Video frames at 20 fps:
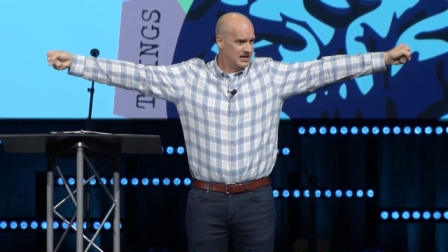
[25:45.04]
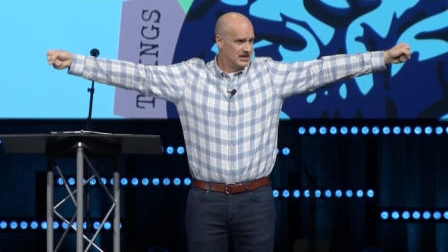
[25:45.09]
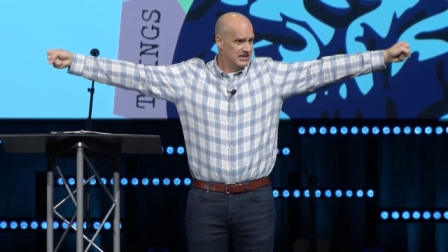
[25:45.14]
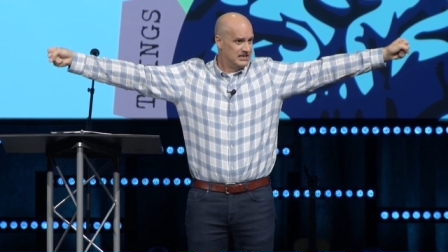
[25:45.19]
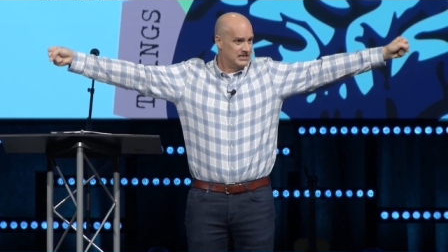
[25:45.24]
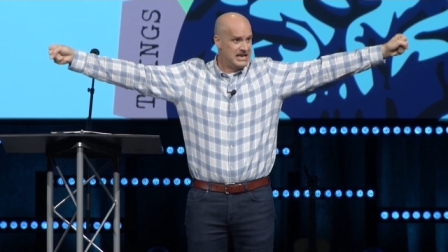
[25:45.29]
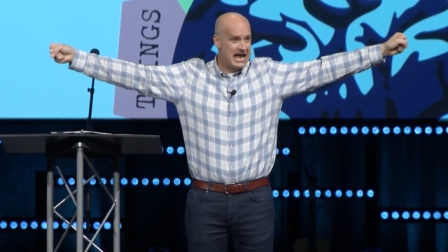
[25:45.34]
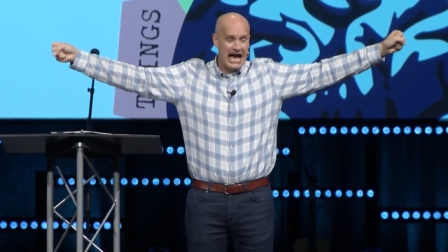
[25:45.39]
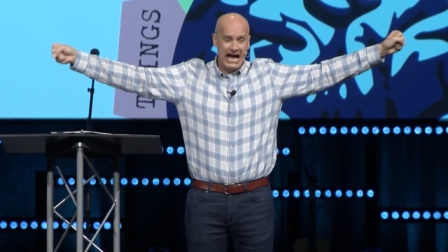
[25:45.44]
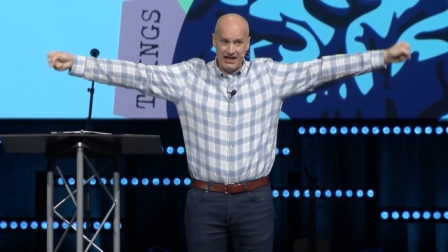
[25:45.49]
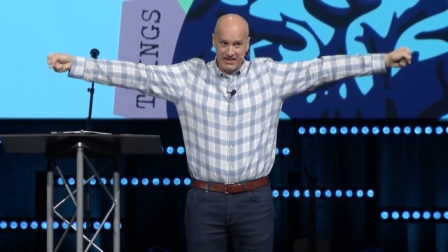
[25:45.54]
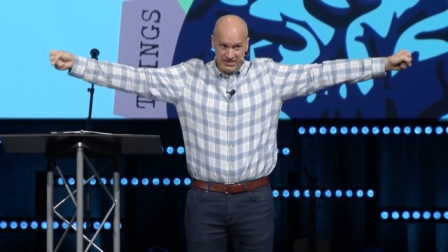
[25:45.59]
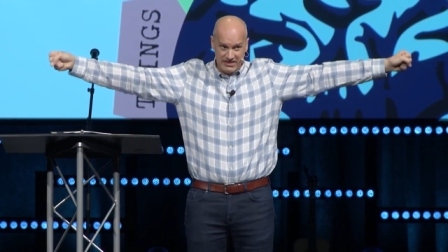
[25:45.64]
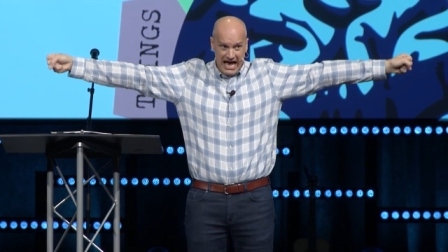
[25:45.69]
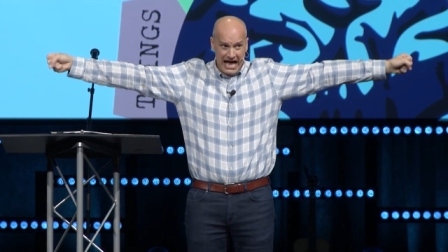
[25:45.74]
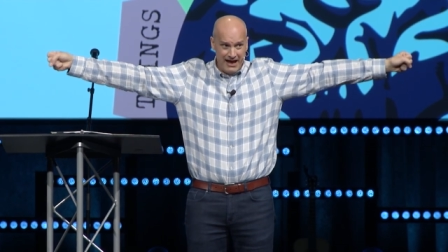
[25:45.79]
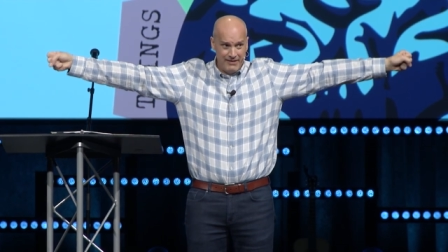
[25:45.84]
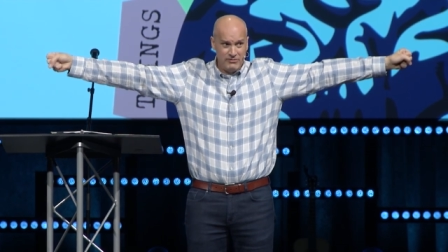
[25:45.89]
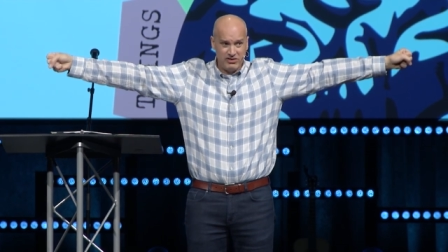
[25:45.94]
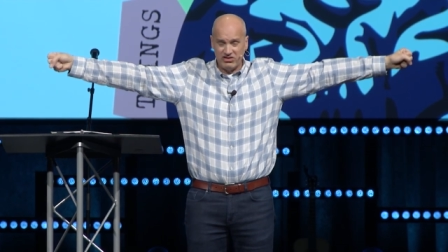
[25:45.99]
Now,
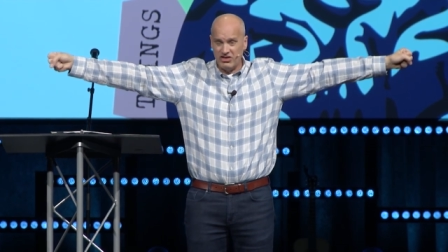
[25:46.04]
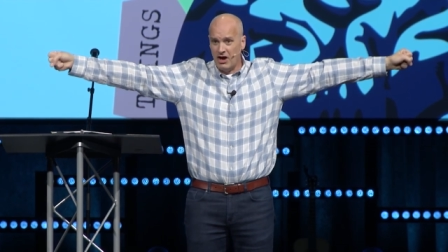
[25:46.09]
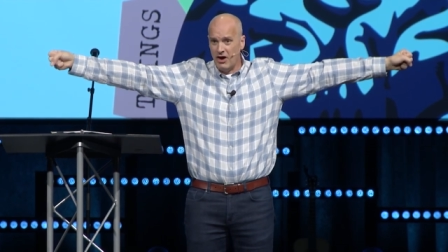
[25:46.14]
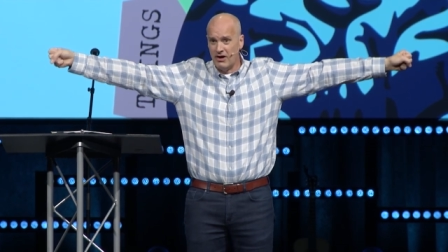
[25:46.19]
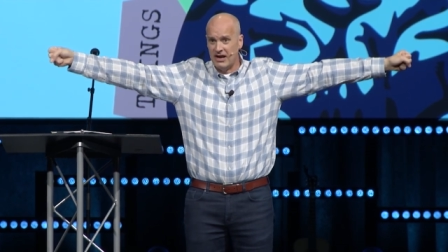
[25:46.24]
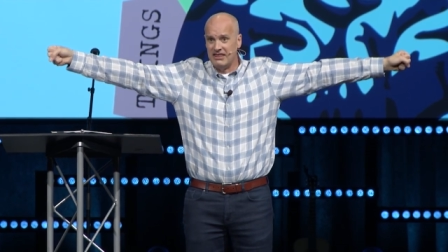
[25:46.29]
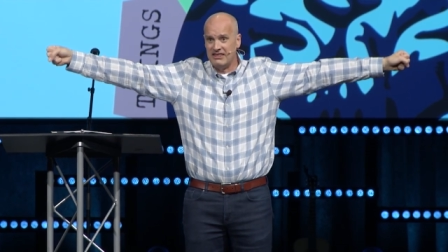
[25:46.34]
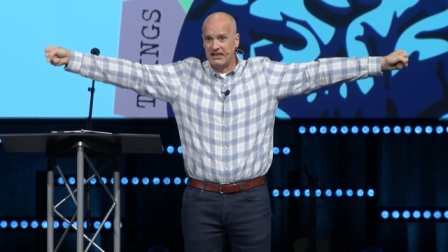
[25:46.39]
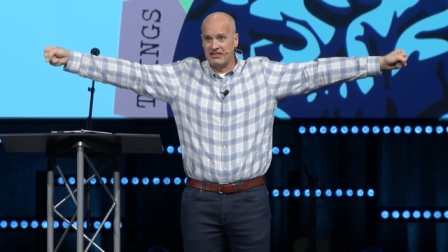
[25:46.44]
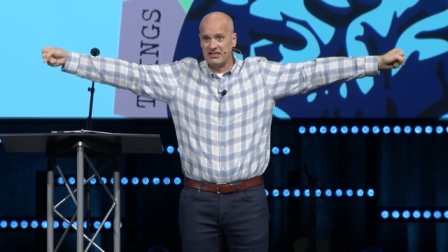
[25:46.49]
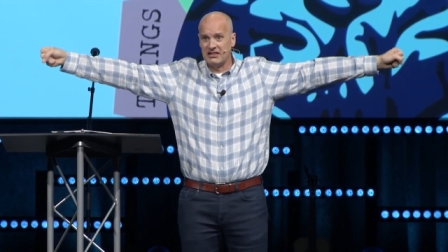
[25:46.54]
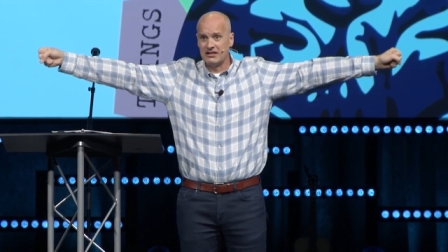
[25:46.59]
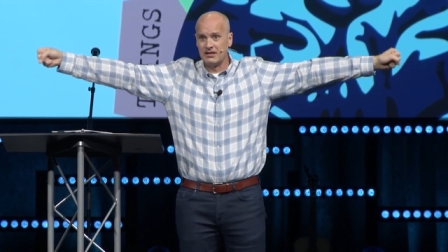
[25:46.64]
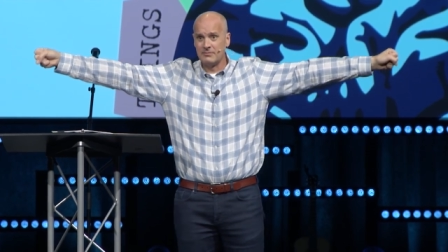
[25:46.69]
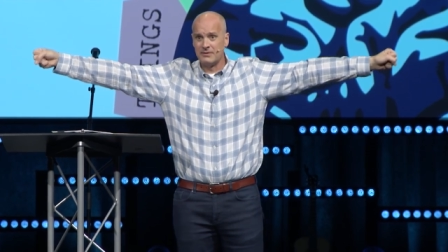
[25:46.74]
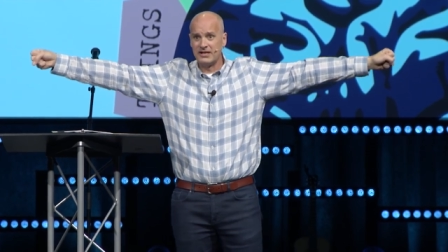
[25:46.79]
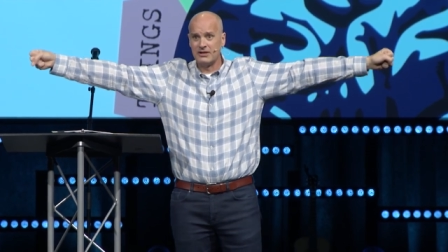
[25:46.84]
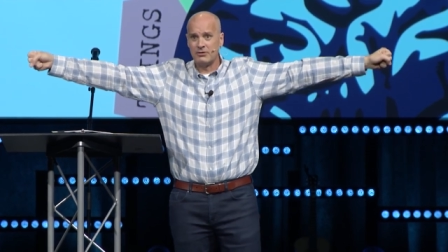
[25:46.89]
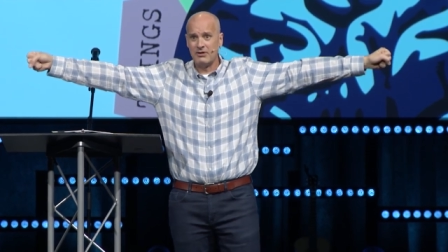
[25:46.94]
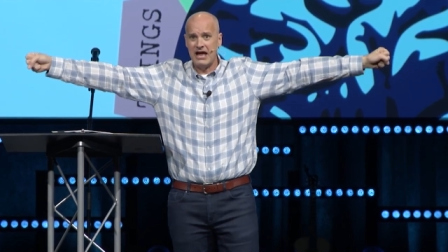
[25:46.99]
I'm sorry, that's a little
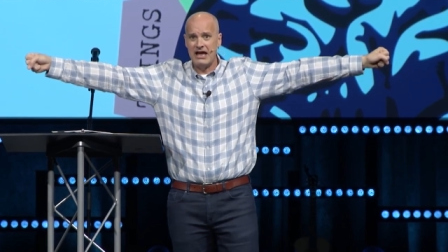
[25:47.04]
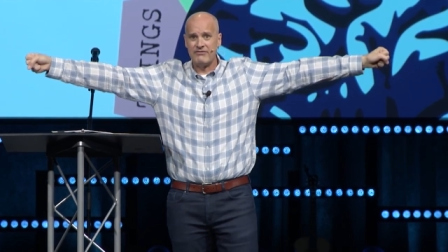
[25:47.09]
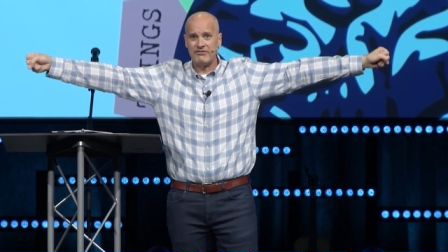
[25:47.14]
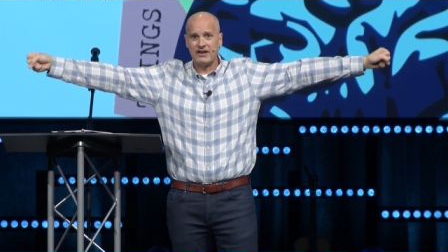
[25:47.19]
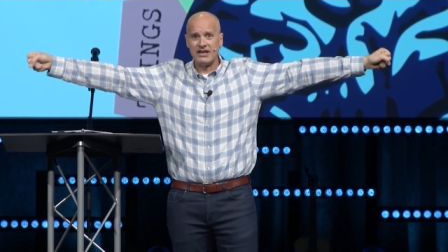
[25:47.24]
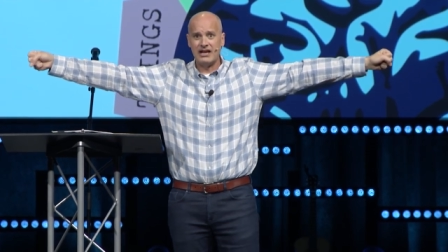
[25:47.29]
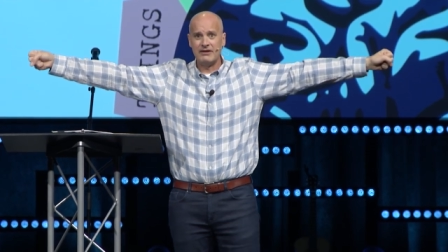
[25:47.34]
bit graphic.